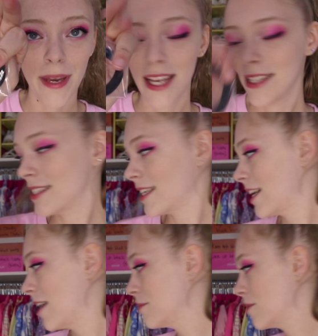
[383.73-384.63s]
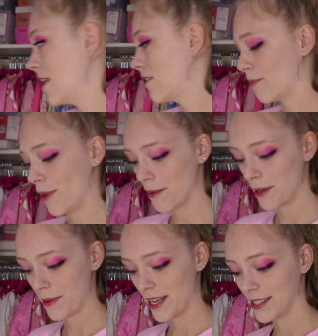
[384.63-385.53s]
pins it comes with, or
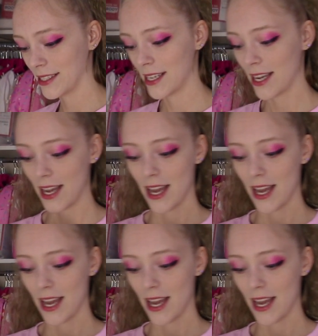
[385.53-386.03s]
bobby pins.